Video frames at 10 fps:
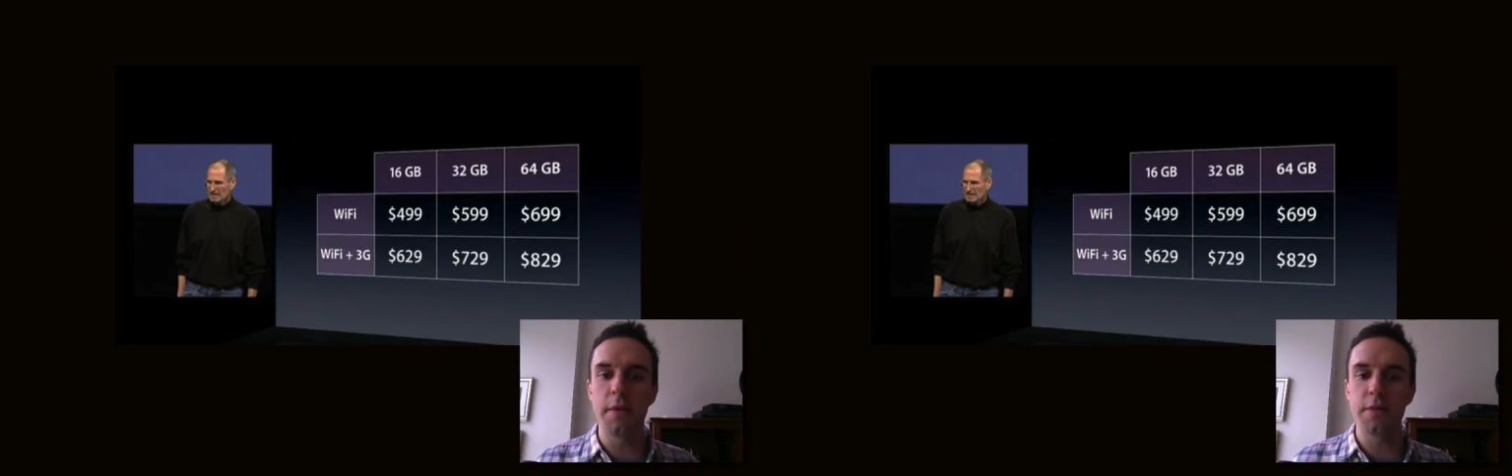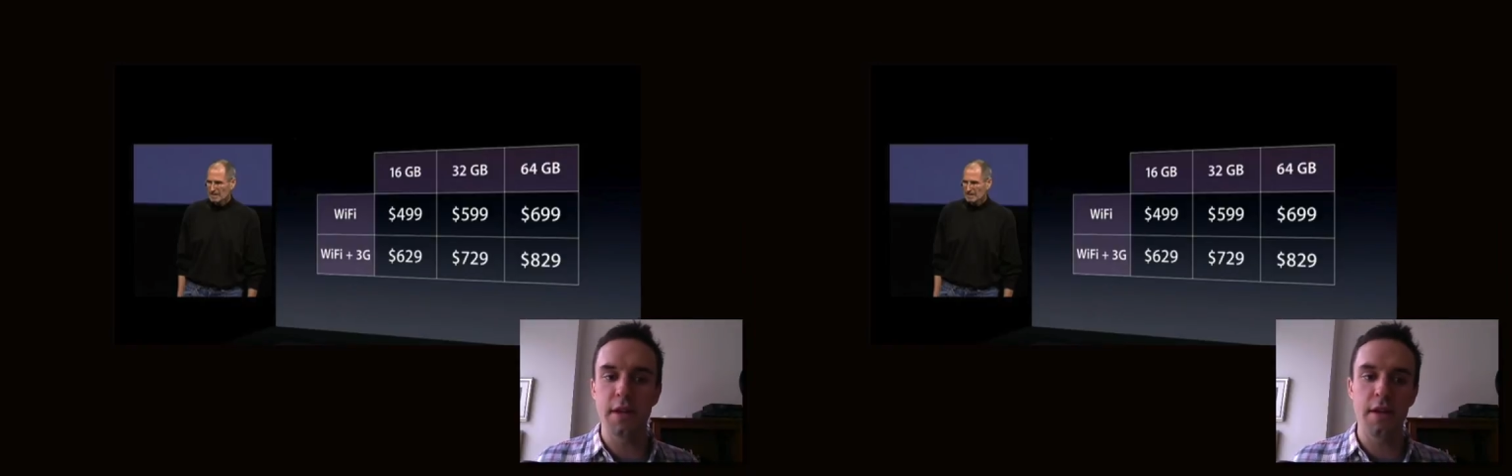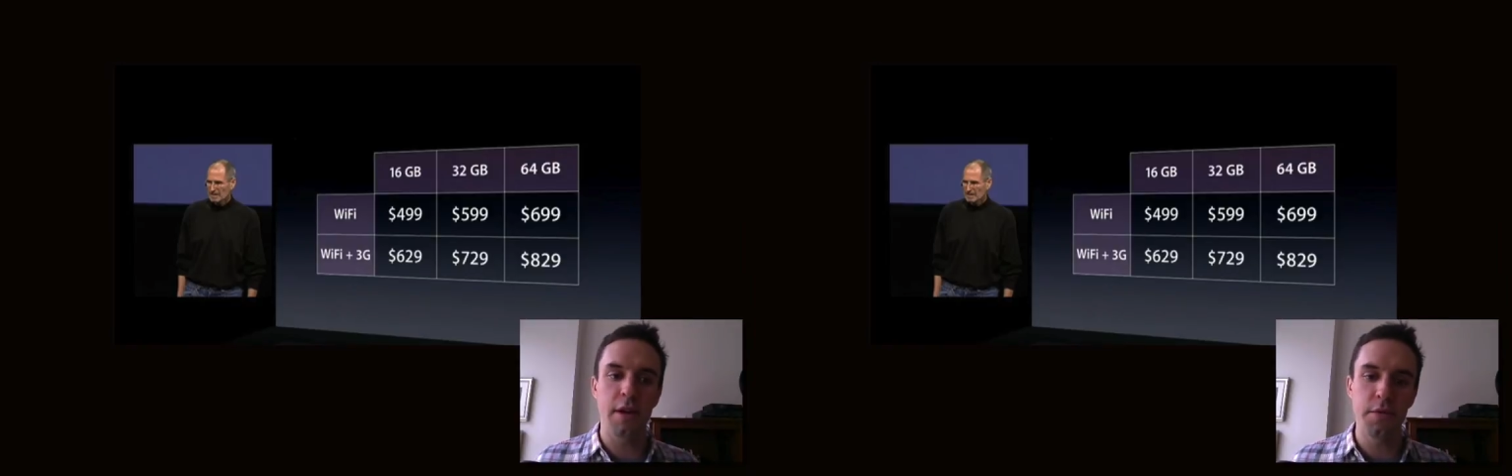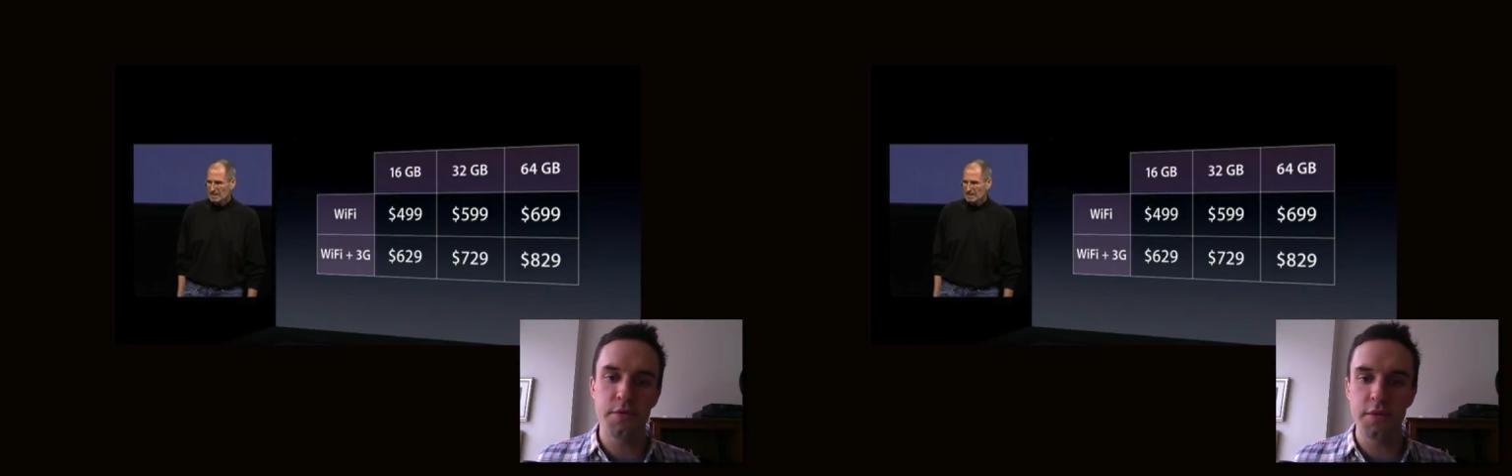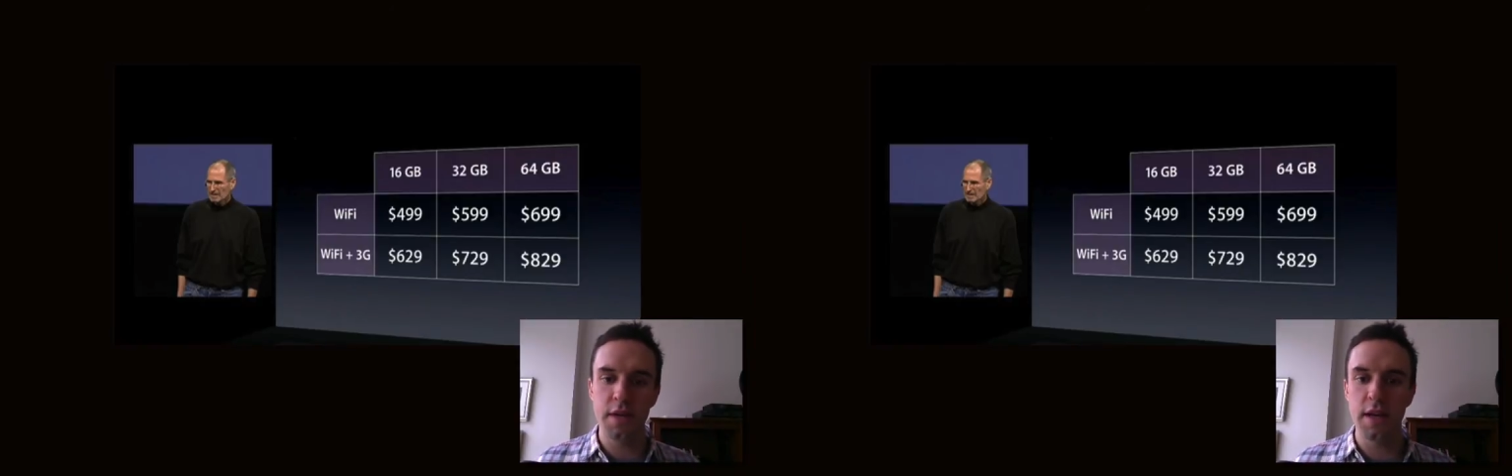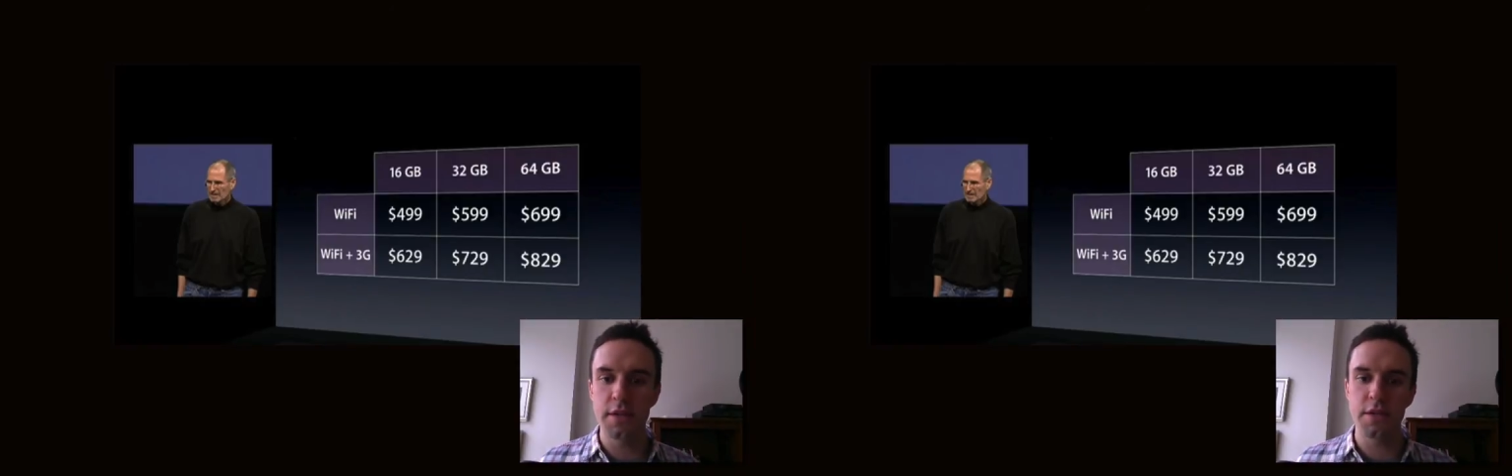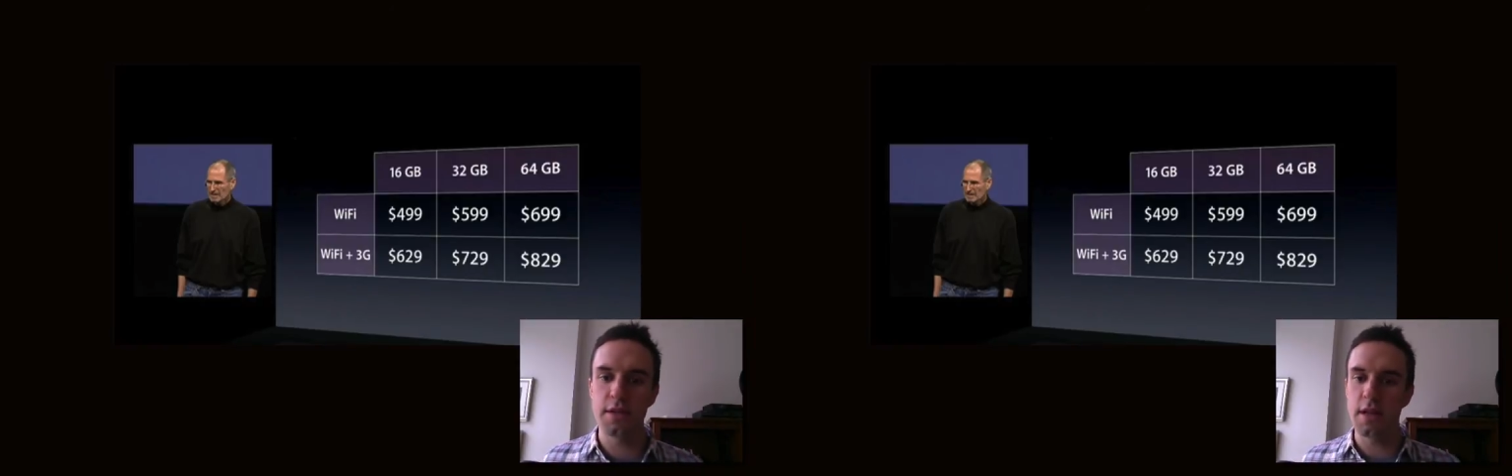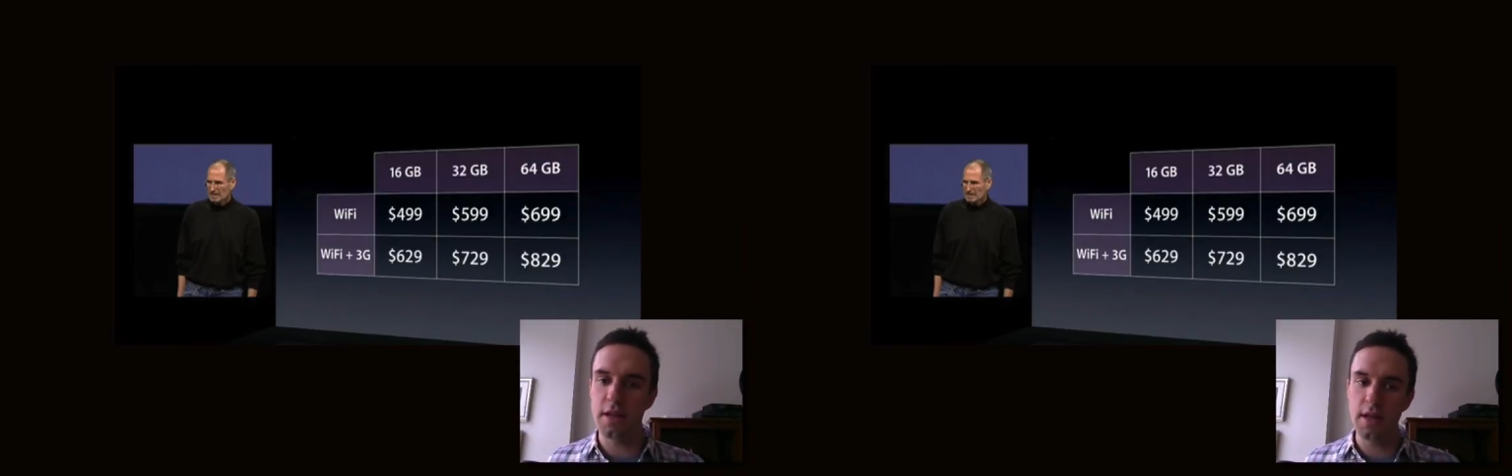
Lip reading: which I thought was really interesting that